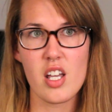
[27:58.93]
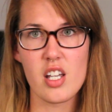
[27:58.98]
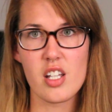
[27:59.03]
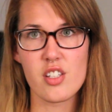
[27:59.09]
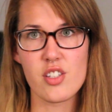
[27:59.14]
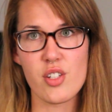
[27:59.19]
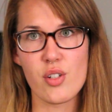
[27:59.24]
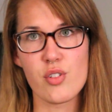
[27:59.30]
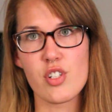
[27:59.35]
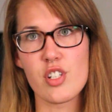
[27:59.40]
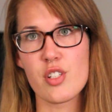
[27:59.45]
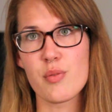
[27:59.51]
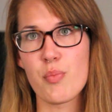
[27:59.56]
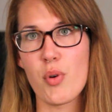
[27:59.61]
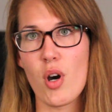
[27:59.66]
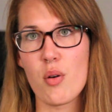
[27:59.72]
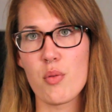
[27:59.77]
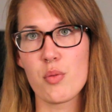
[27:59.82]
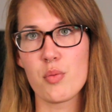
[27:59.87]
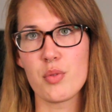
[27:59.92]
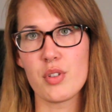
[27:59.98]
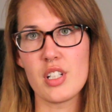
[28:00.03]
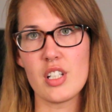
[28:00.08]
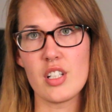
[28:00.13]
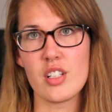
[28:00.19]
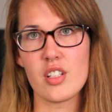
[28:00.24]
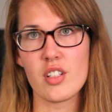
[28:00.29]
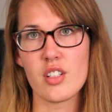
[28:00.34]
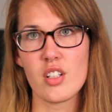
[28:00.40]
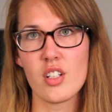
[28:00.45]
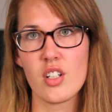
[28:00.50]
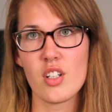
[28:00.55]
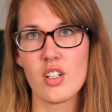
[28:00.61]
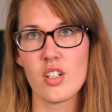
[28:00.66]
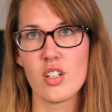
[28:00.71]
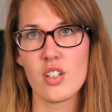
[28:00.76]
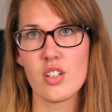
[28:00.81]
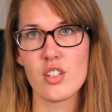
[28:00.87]
And so she's probably
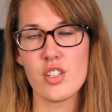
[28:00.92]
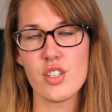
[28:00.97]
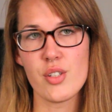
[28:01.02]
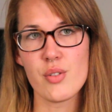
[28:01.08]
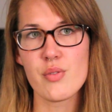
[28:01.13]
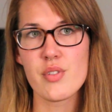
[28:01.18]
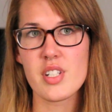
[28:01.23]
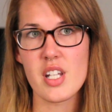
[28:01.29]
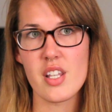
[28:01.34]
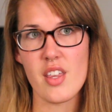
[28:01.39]
used to